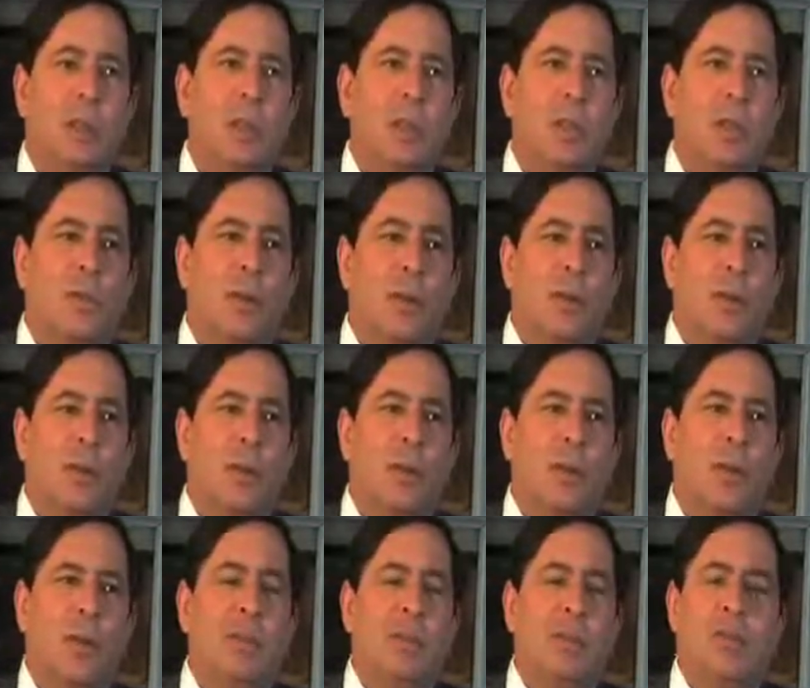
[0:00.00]

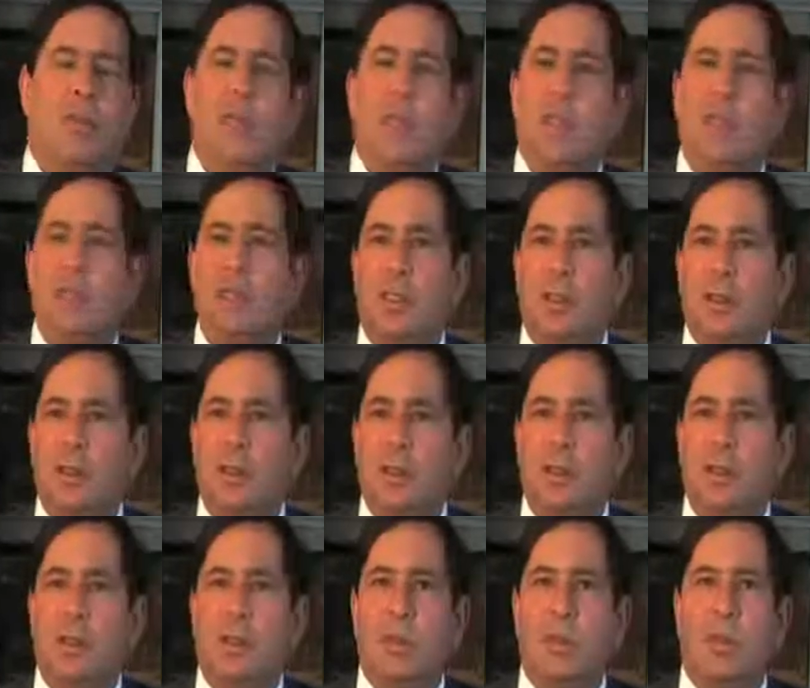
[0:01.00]
well, a
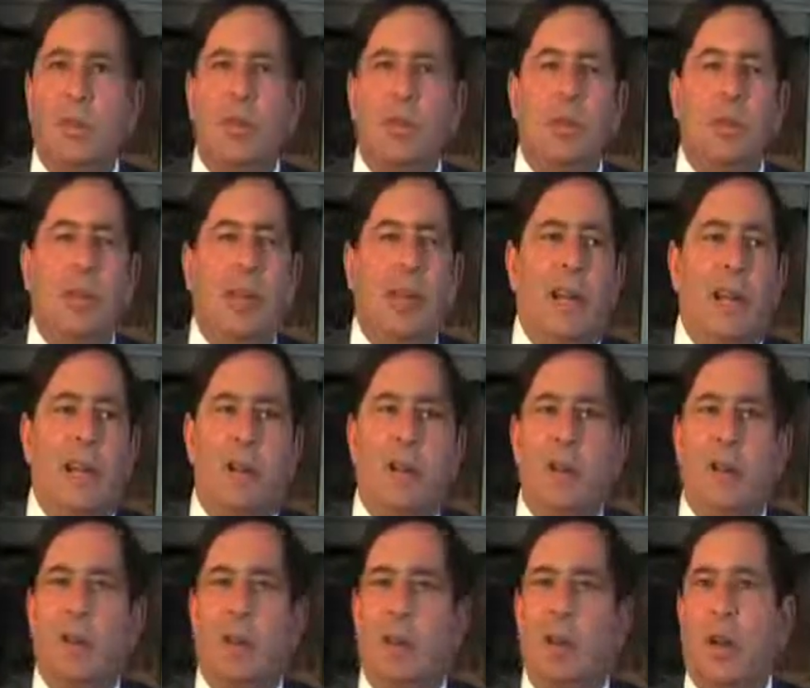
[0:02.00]
professional
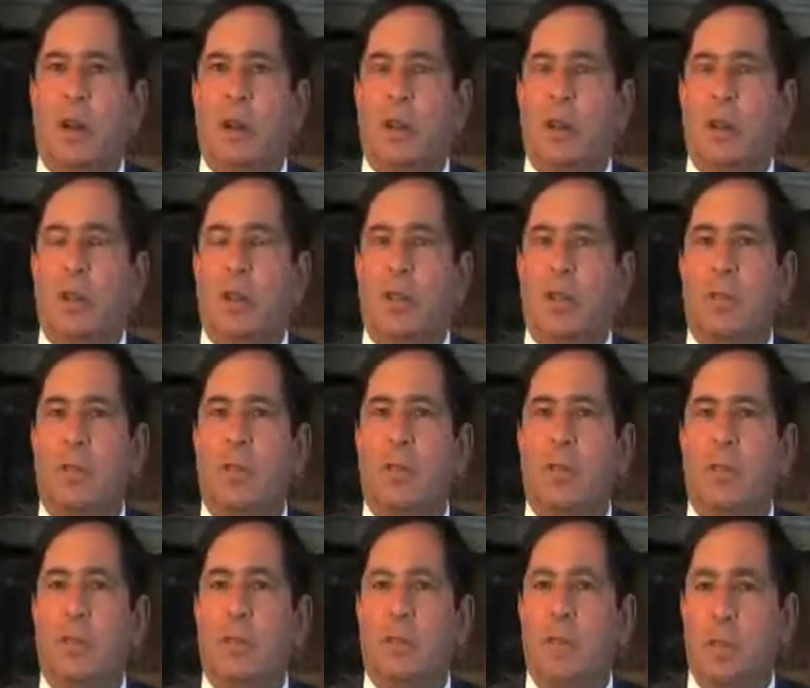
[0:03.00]
having knowledge of
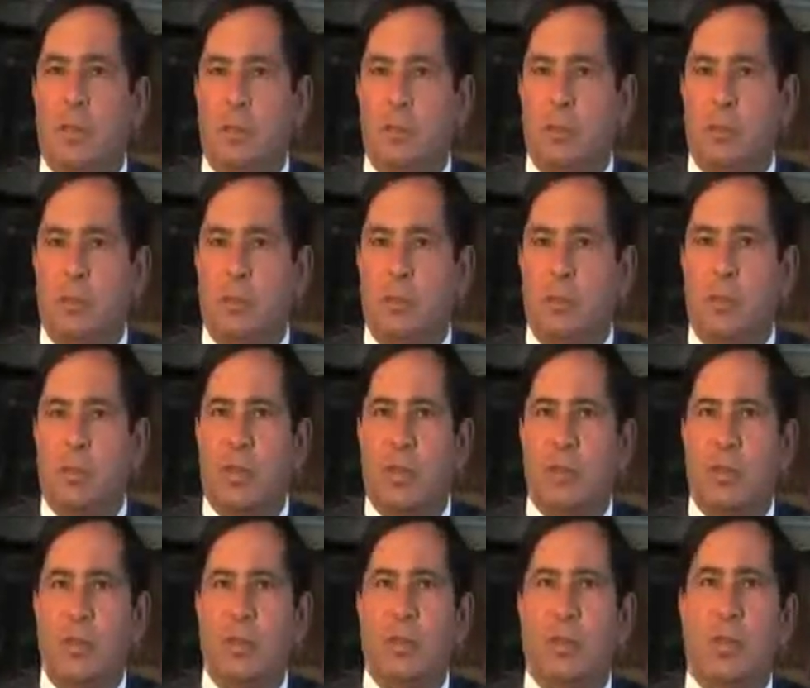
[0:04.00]
those
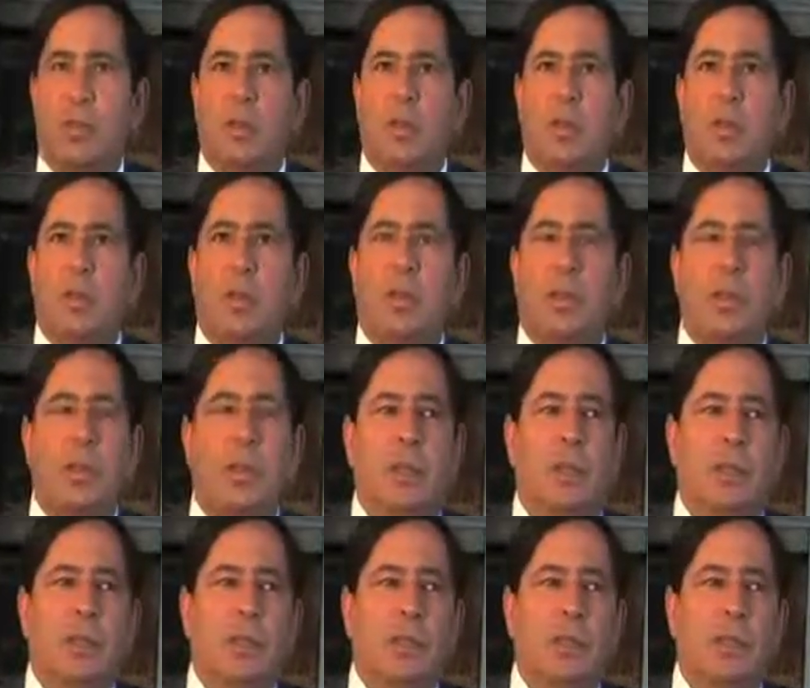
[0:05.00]
symptoms
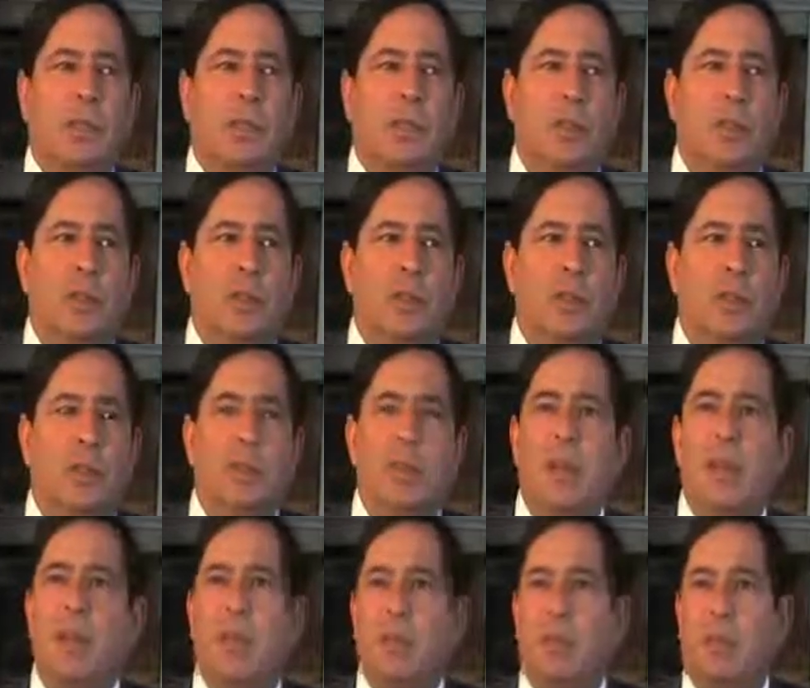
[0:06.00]
should, as a
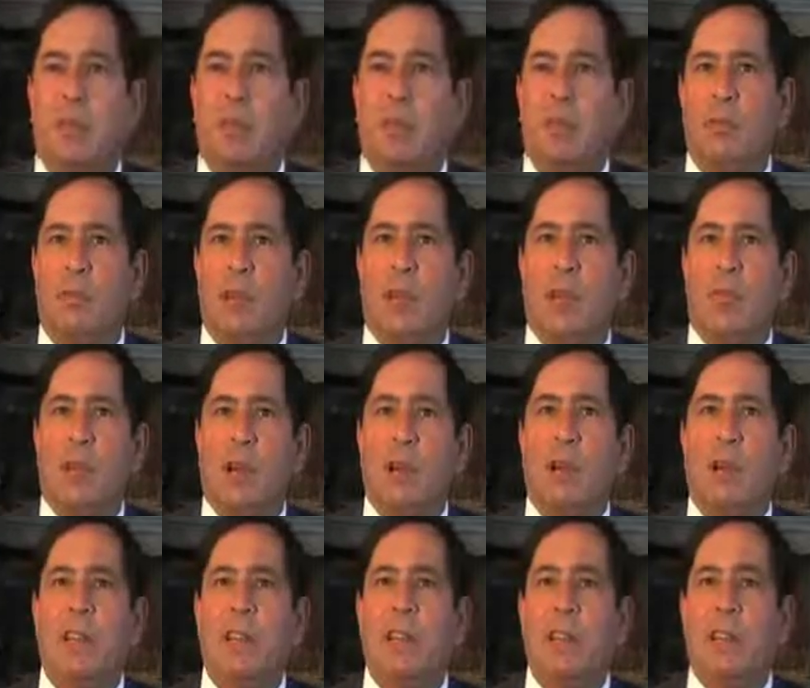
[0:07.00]
minimum,
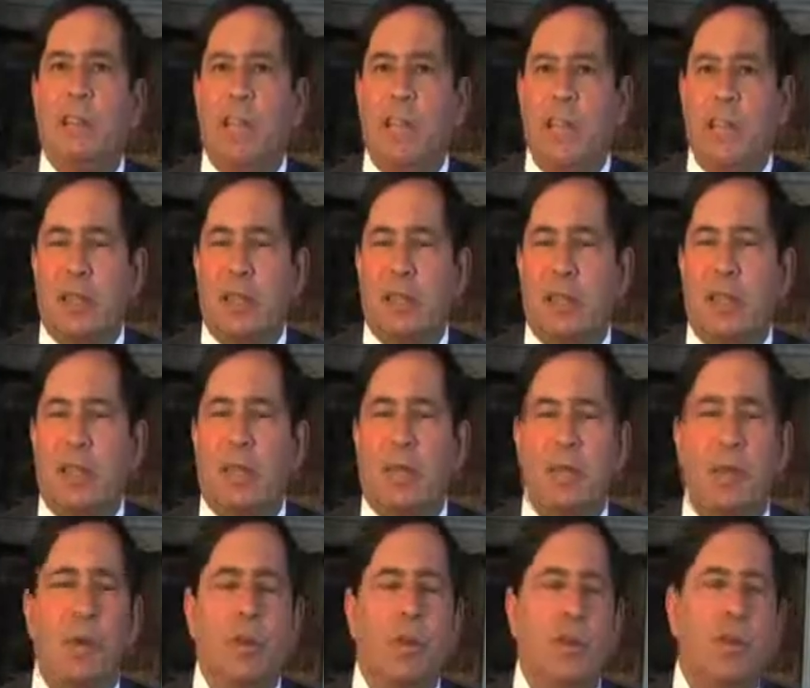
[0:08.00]
run these tests,
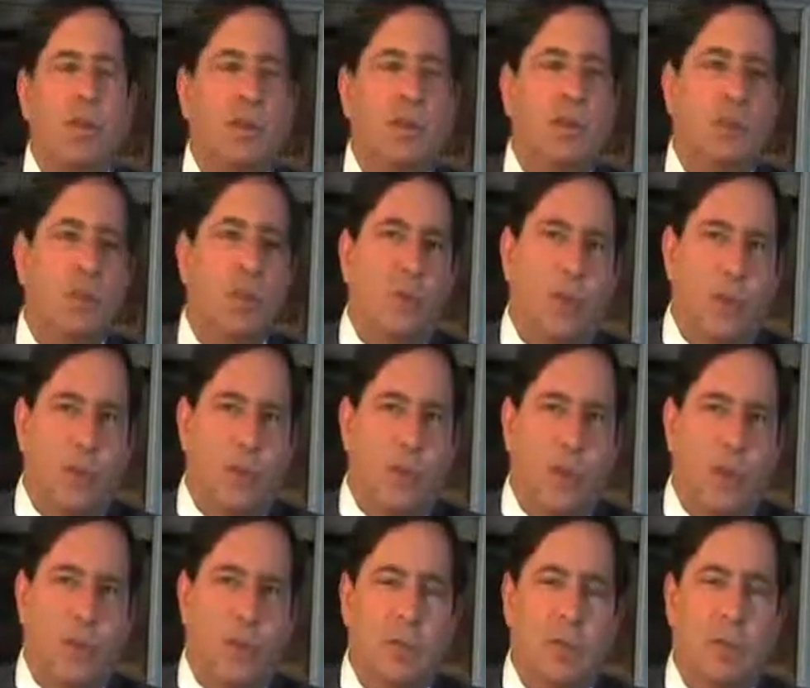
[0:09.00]
and those tests weren't run.